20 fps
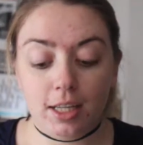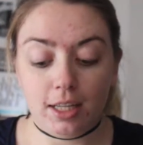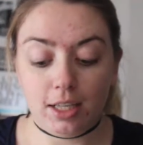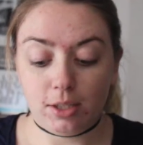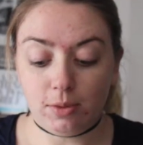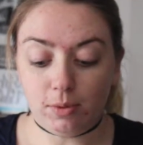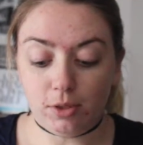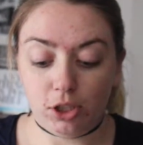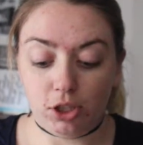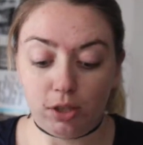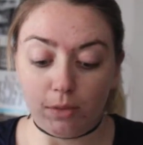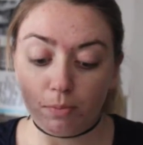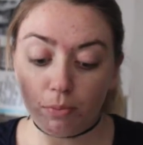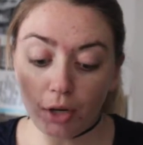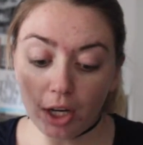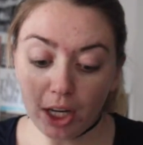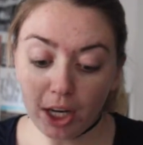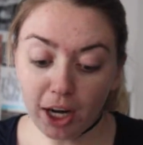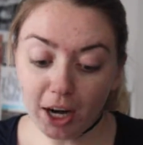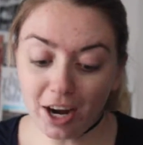This one's just
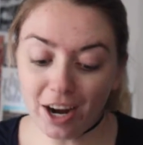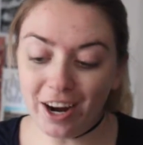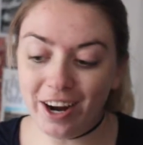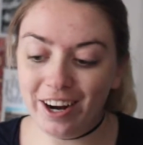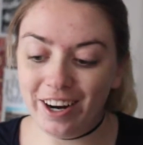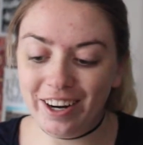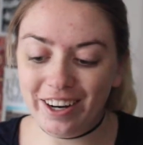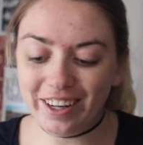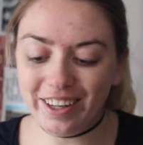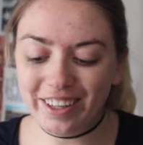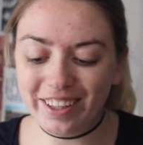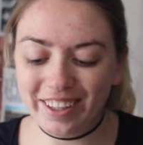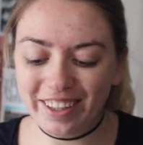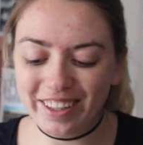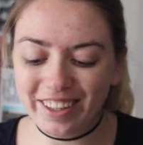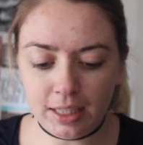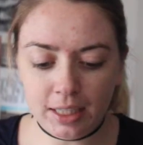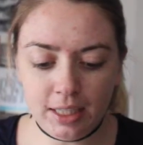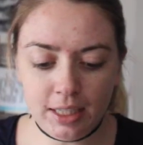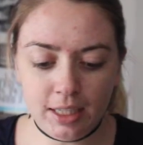prettier. They
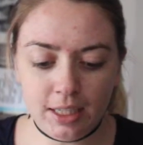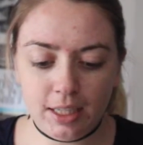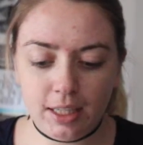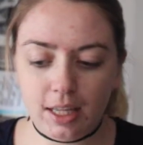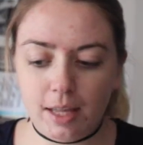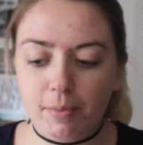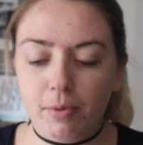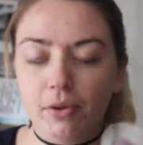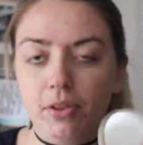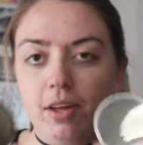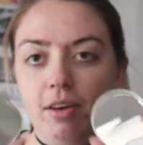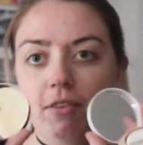both